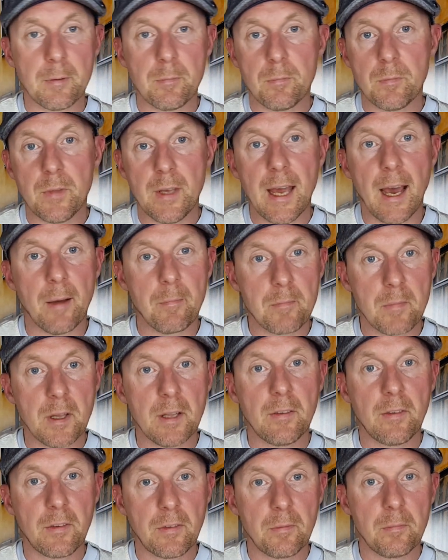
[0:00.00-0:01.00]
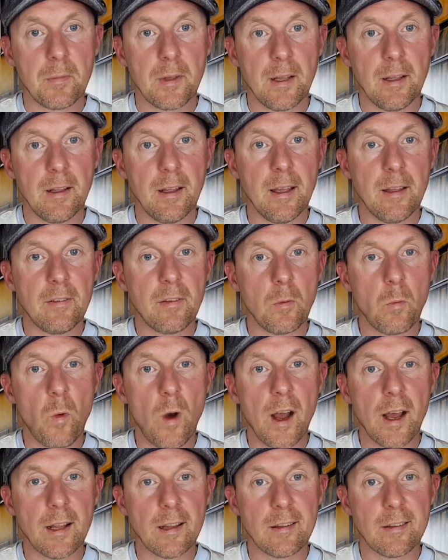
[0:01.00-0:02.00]
yeah, it's a
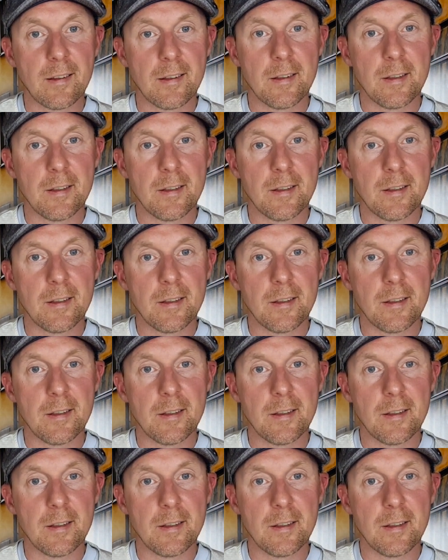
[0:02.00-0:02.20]
wild